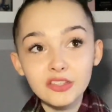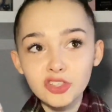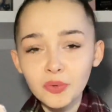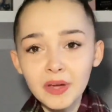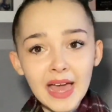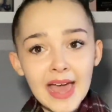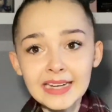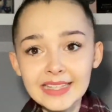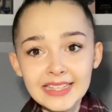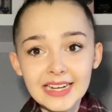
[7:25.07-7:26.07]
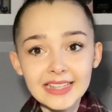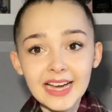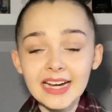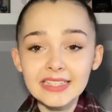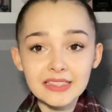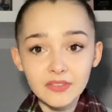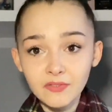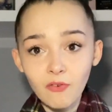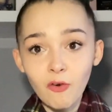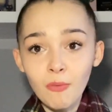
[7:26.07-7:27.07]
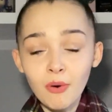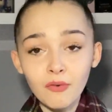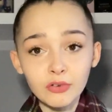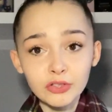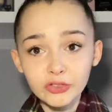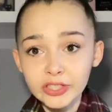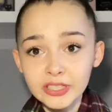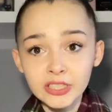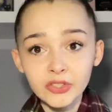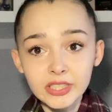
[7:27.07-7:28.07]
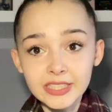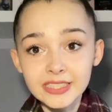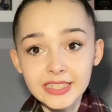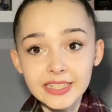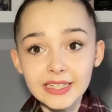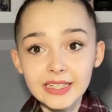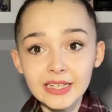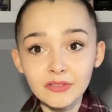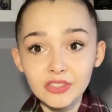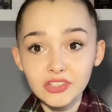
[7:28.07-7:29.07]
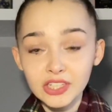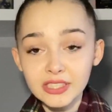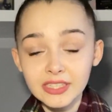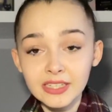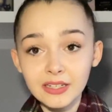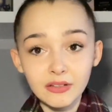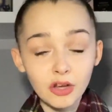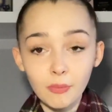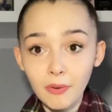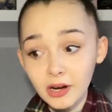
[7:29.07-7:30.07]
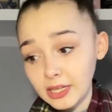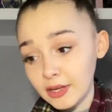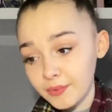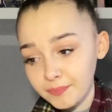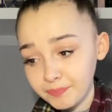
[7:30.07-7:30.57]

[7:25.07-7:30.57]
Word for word: Doing anything like that is a form of restricting your intake and restricting your body.